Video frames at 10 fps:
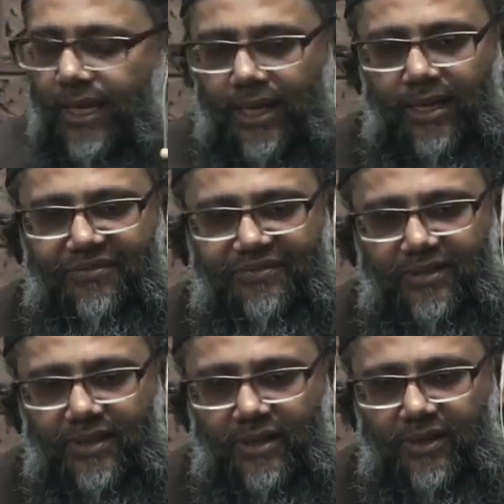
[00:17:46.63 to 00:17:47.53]
If
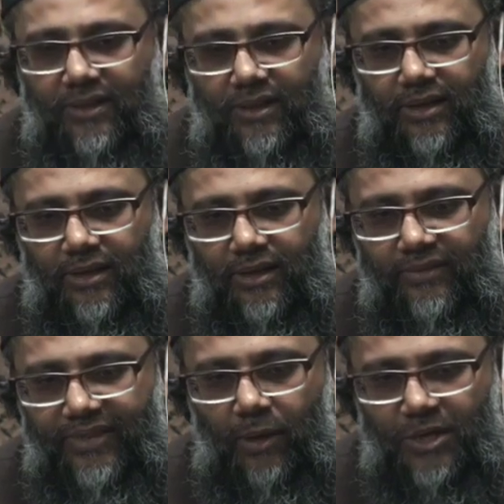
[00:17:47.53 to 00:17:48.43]

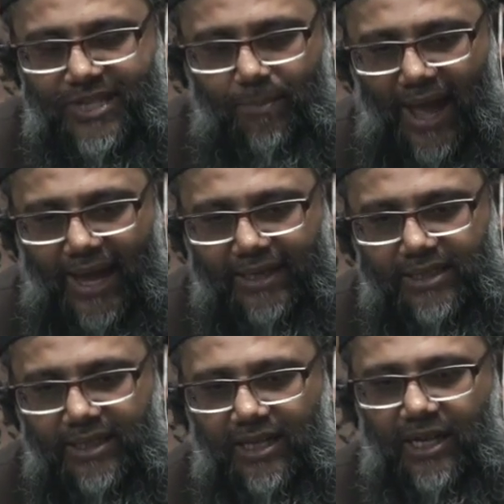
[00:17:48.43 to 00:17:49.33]
there was a pact
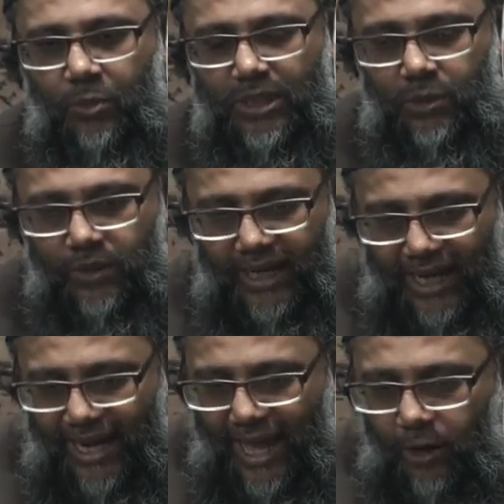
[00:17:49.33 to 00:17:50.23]
which would
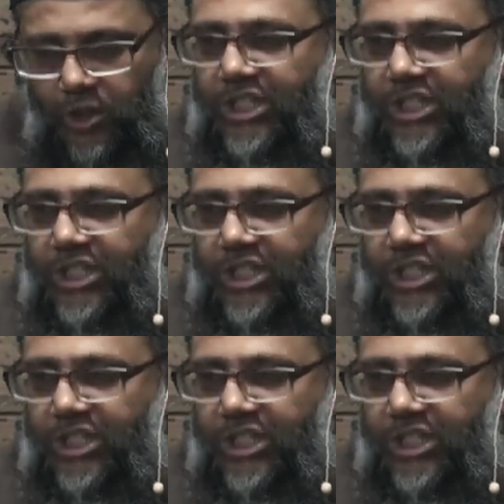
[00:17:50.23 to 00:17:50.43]
allow